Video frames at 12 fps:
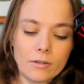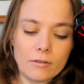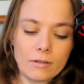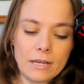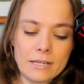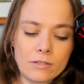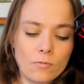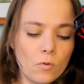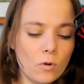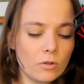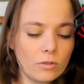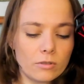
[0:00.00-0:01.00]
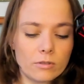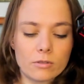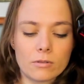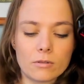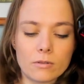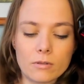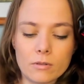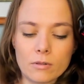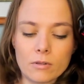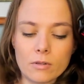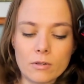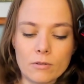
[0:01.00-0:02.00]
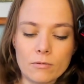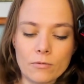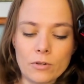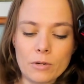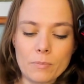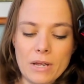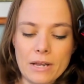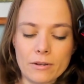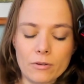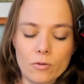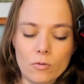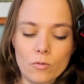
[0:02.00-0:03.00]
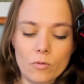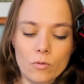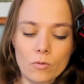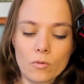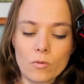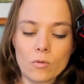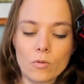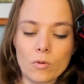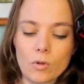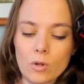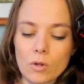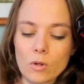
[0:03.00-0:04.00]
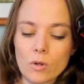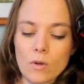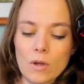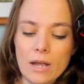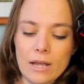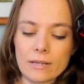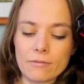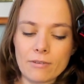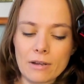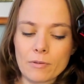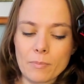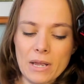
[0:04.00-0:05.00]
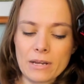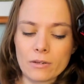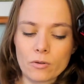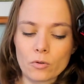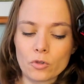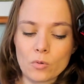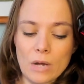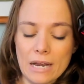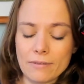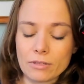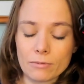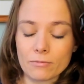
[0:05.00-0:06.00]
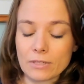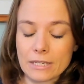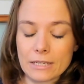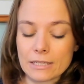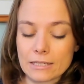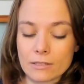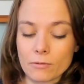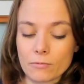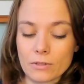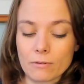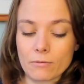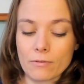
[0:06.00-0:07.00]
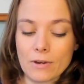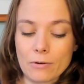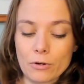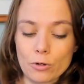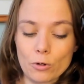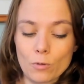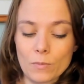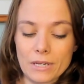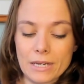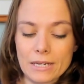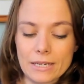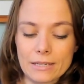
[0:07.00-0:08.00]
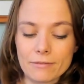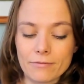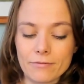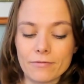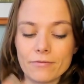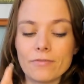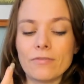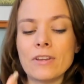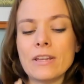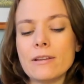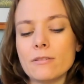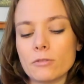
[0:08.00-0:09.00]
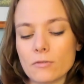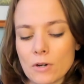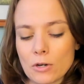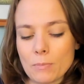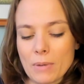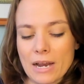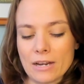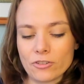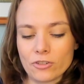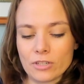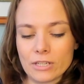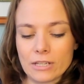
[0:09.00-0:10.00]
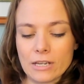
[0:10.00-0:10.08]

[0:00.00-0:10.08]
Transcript: Ace of Wands, Three of Pentacles, and the Five of Pentacles. You have something here that's something of a very new beginning. It feels very passionate,